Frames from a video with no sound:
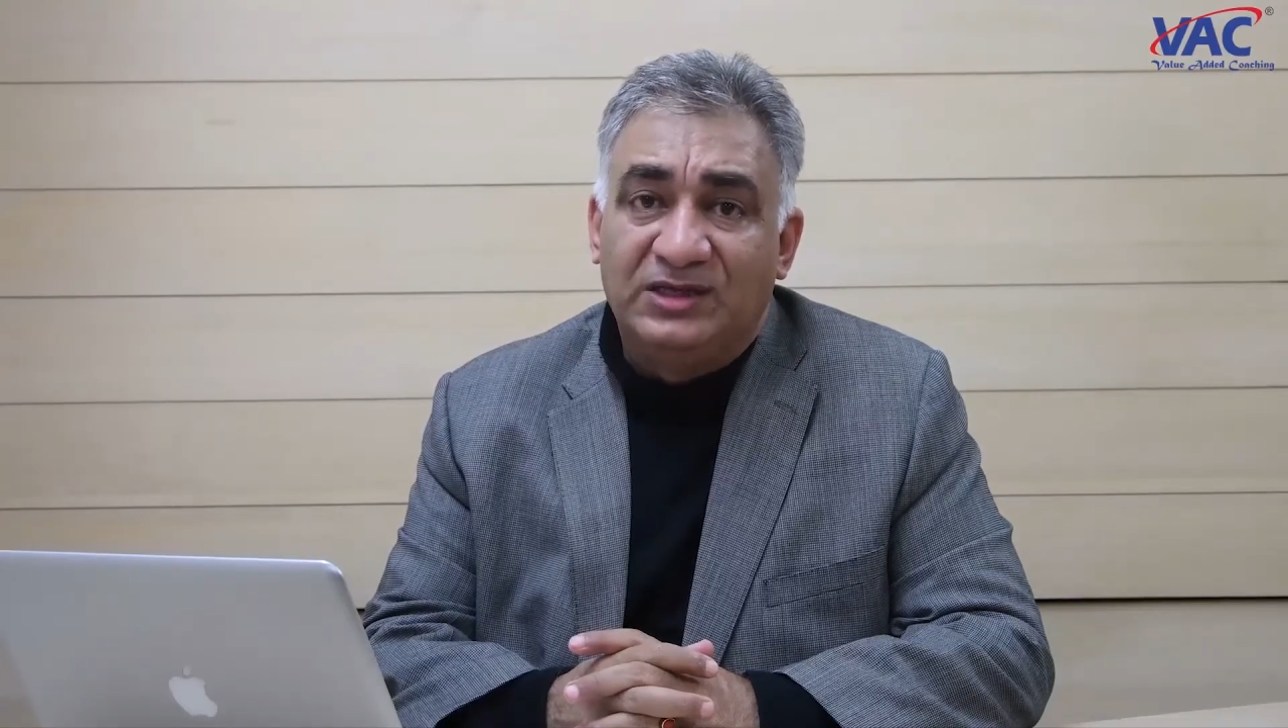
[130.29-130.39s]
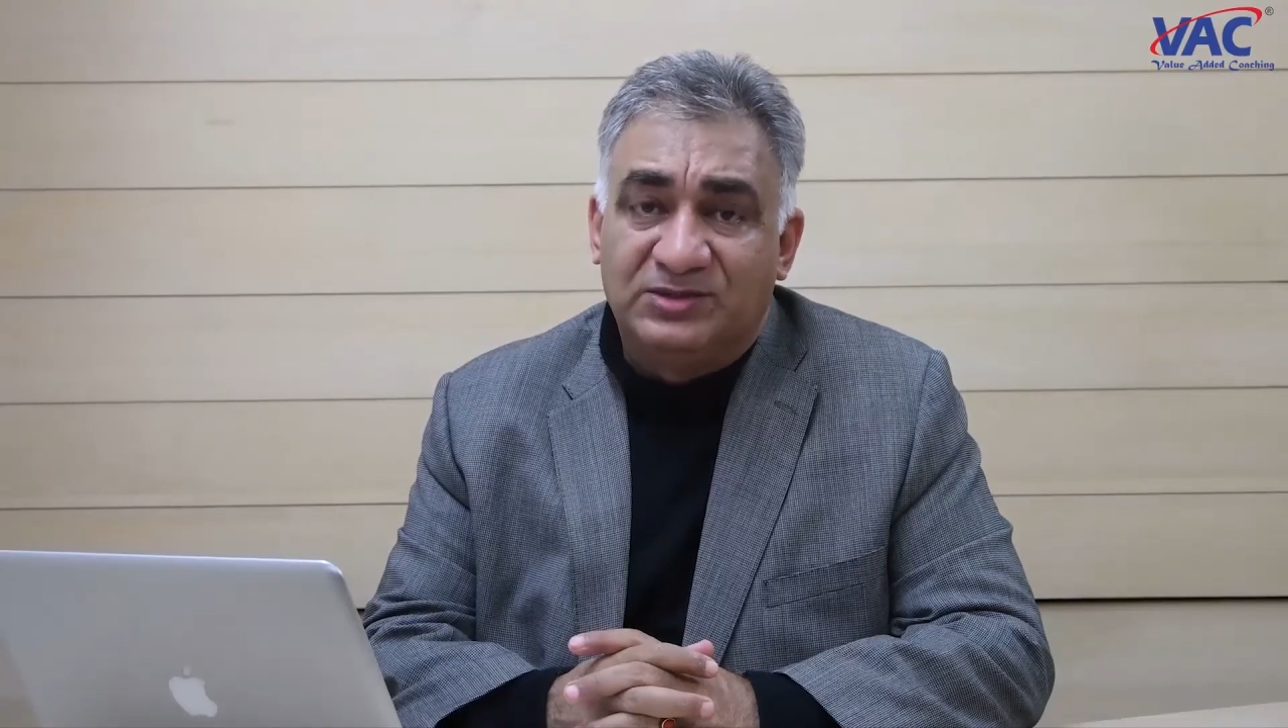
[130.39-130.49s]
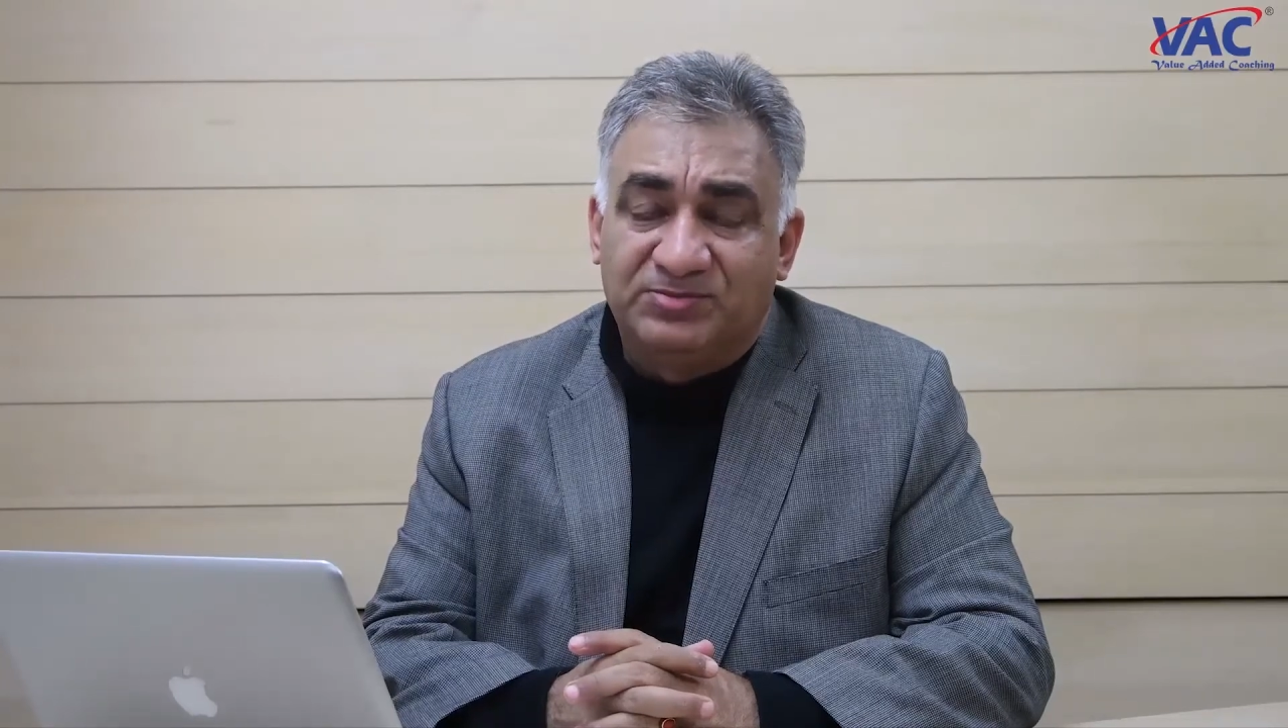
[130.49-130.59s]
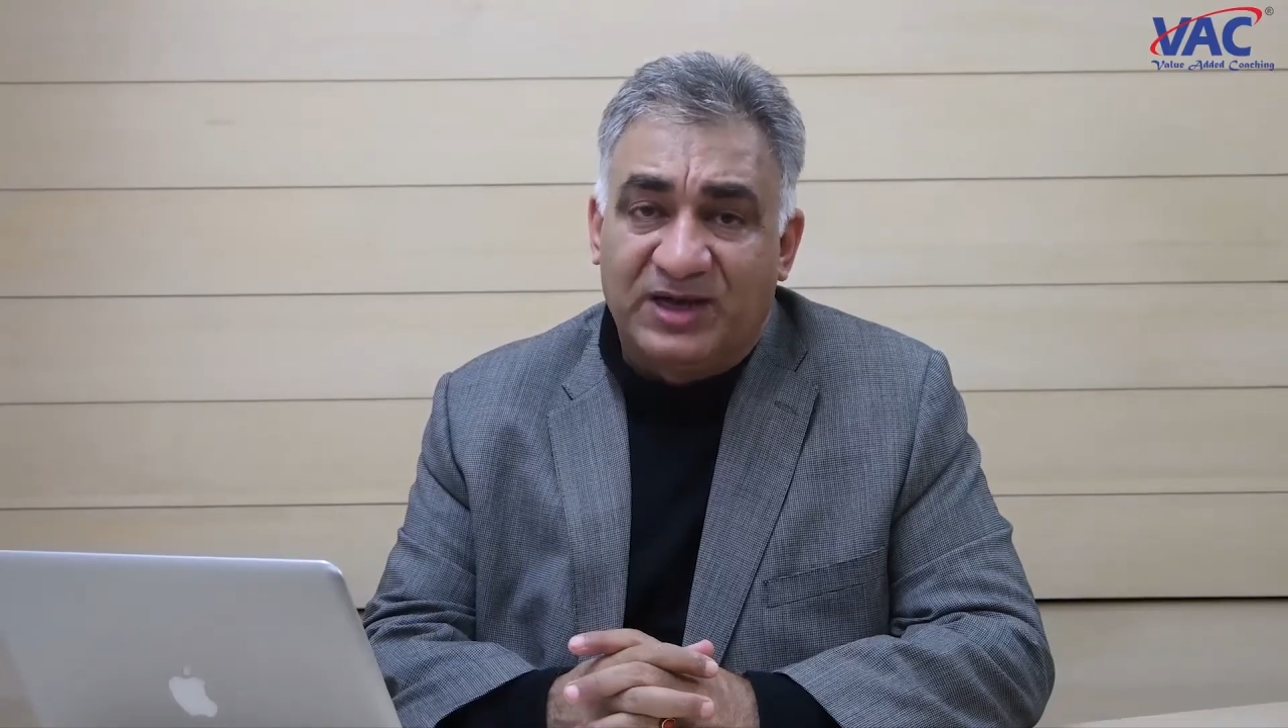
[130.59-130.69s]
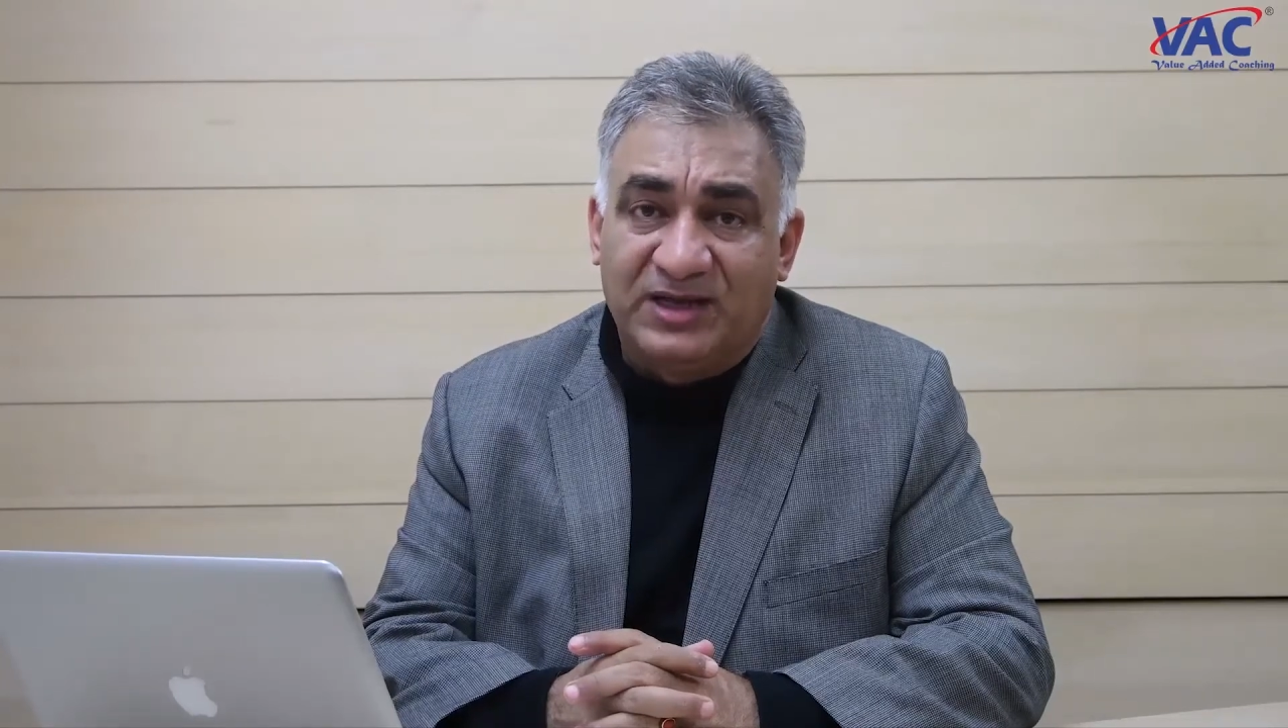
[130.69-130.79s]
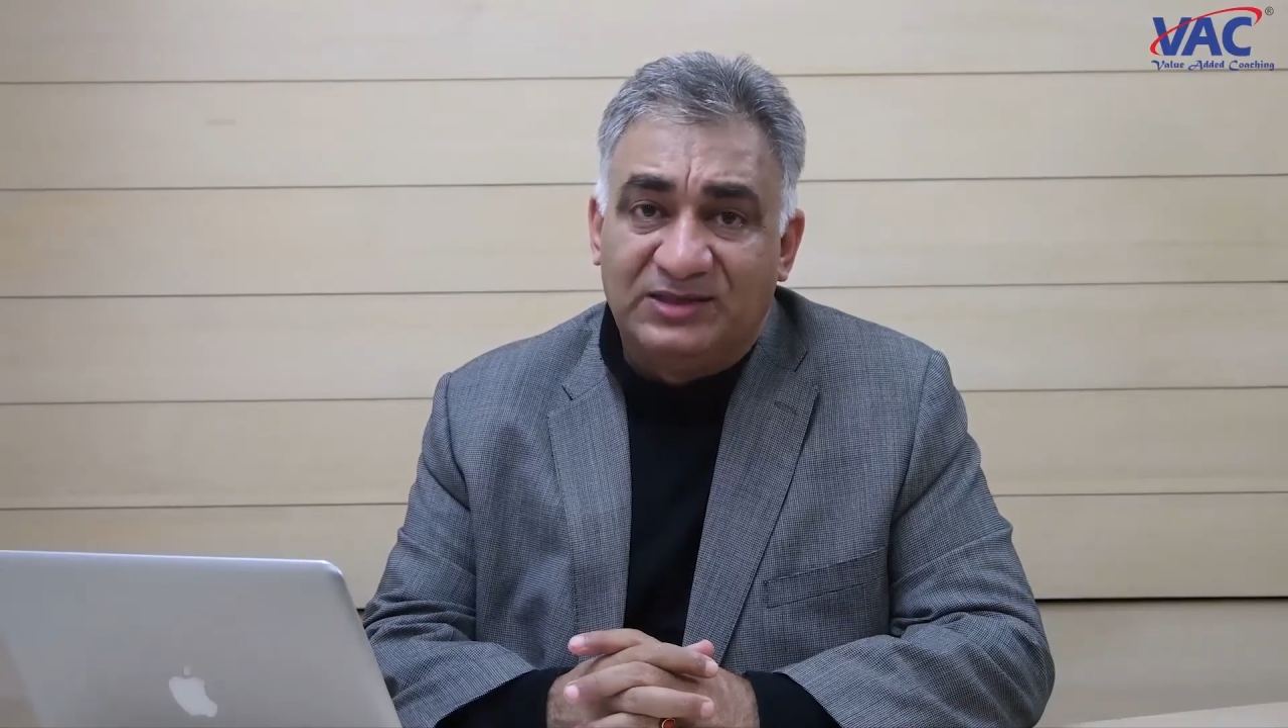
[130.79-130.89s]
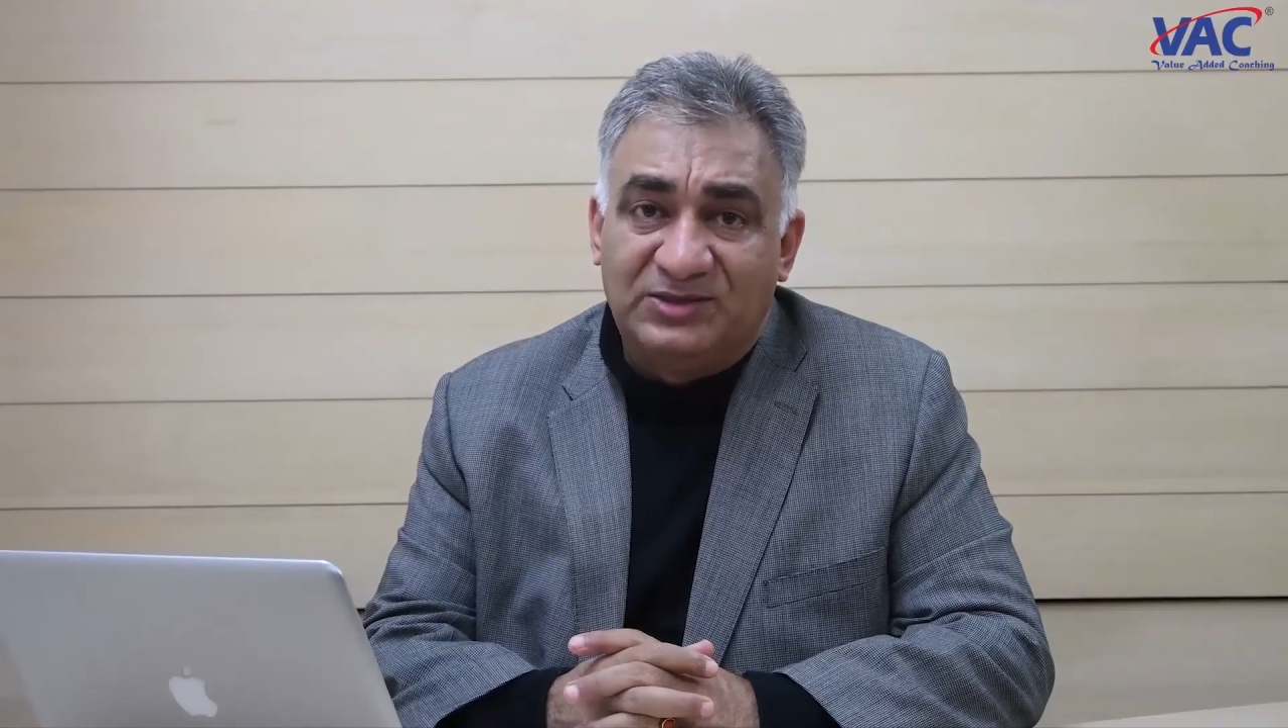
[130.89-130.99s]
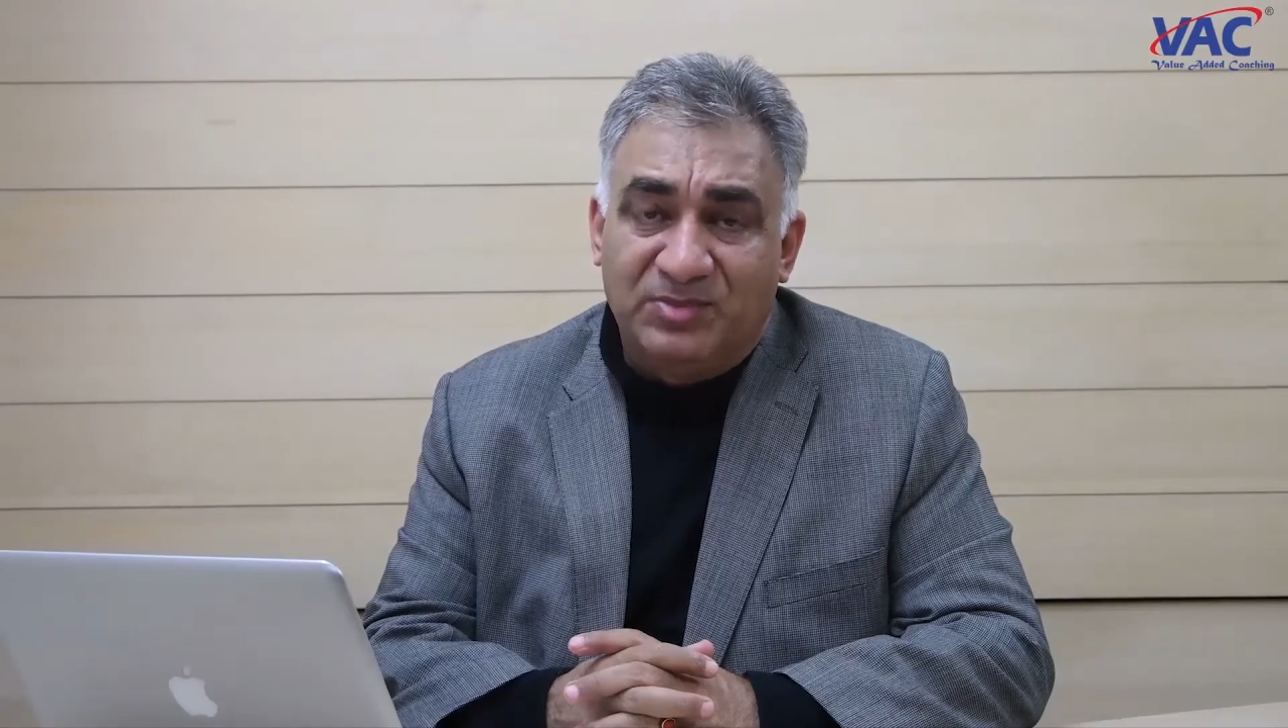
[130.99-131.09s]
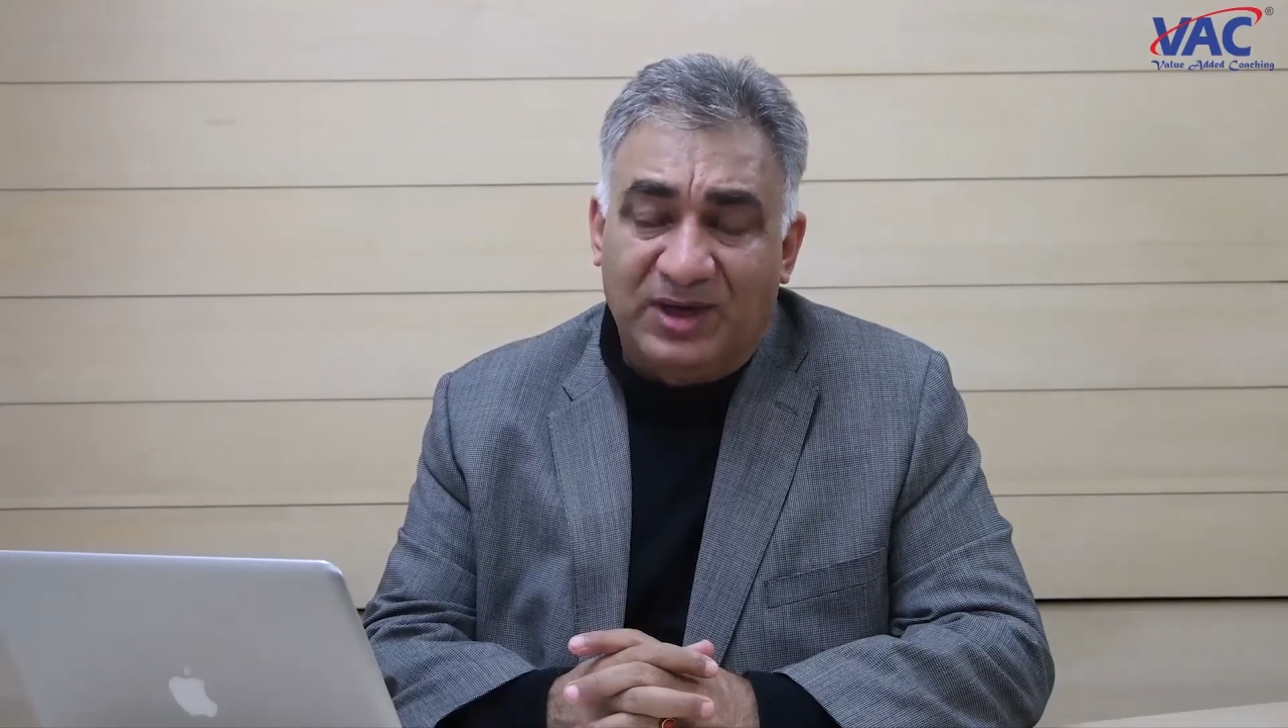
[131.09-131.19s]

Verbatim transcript: enterprise